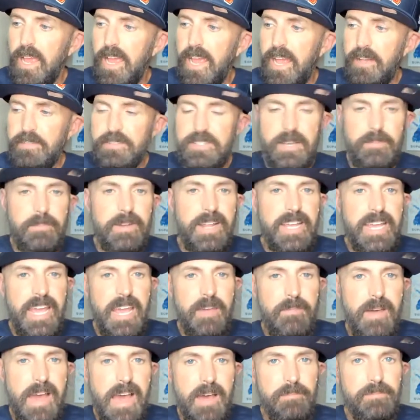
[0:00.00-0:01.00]
if somebody
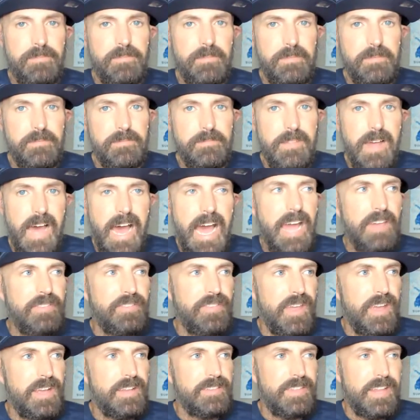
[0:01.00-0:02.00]
came out, I
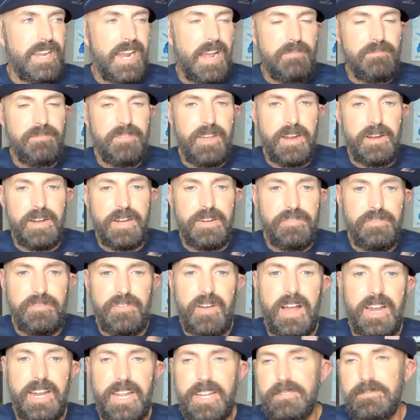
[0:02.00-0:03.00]
think that I'm very
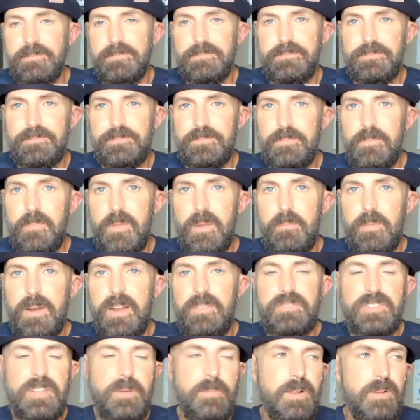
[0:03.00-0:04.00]
funny. But
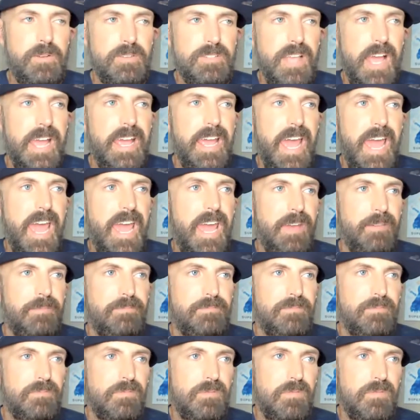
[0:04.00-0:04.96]
if somebody was like, hey,